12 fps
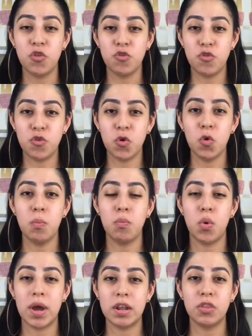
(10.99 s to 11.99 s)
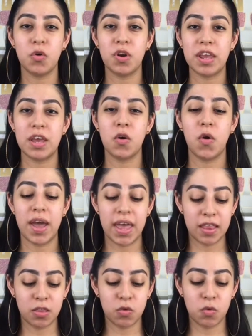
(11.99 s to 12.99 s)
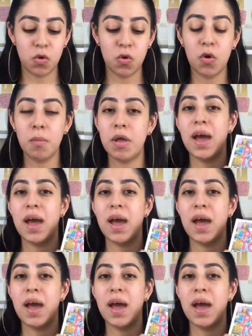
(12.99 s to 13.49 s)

to Puerto Rico and Tulum.